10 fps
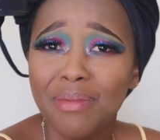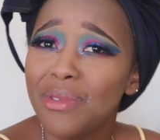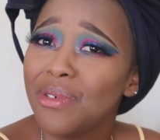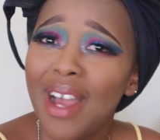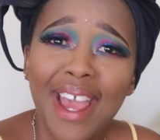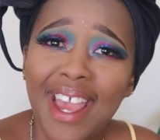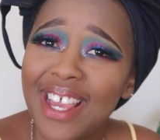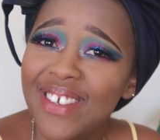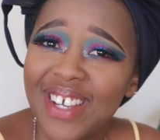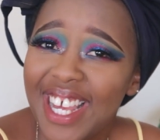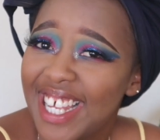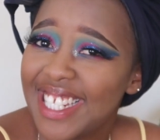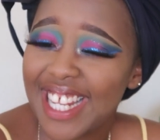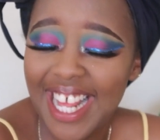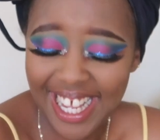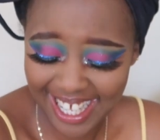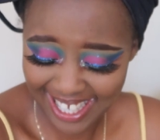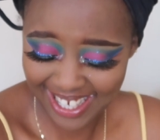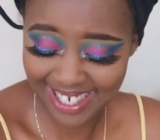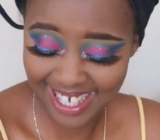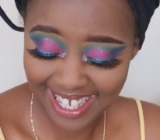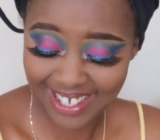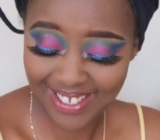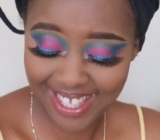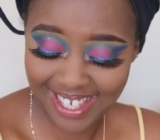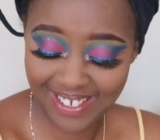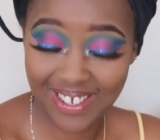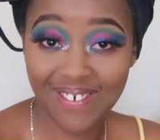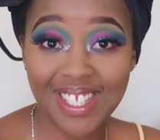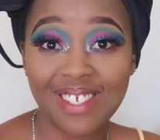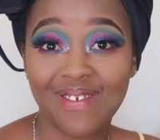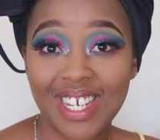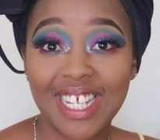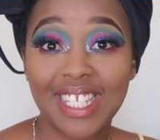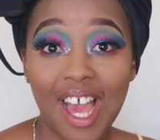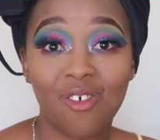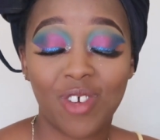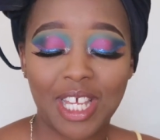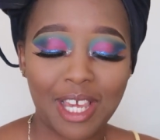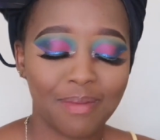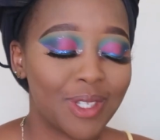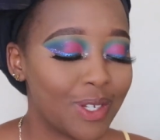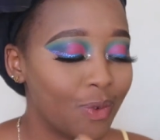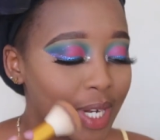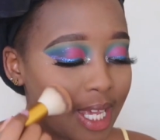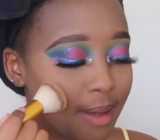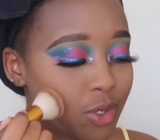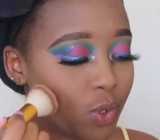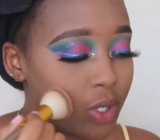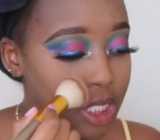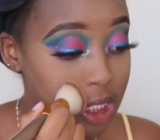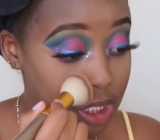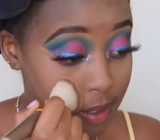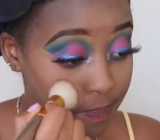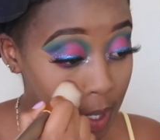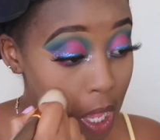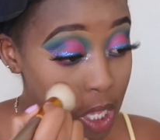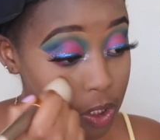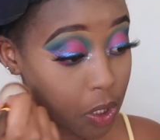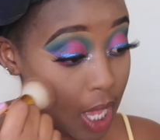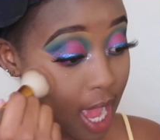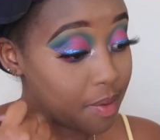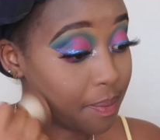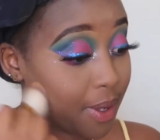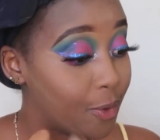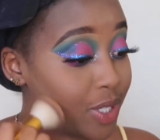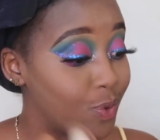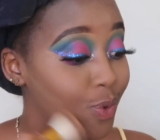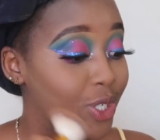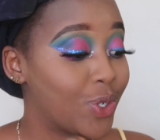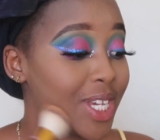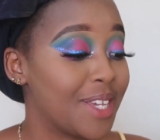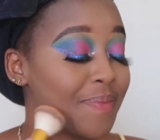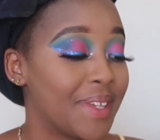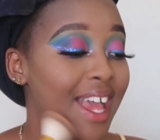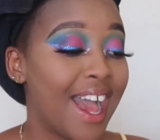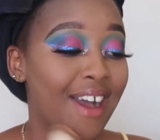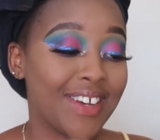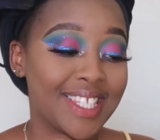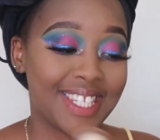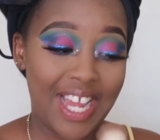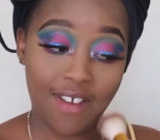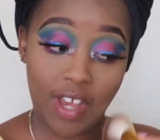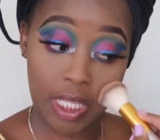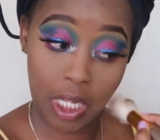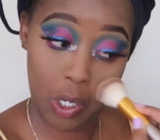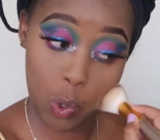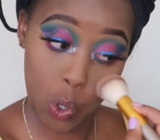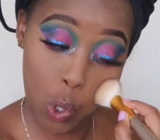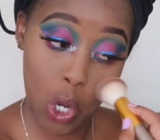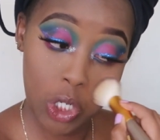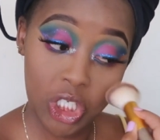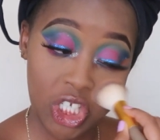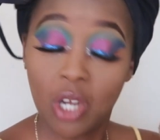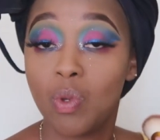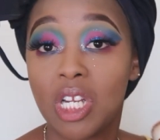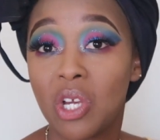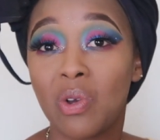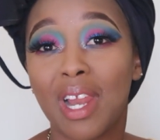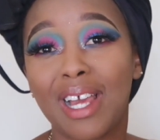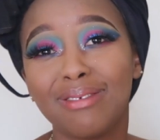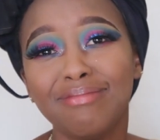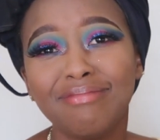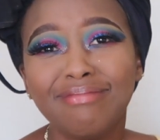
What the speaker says: where you guys, like, he was really tough when it came to criticism. So yeah, I remember when we were showing him our stuff, and then he'd genuinely go like,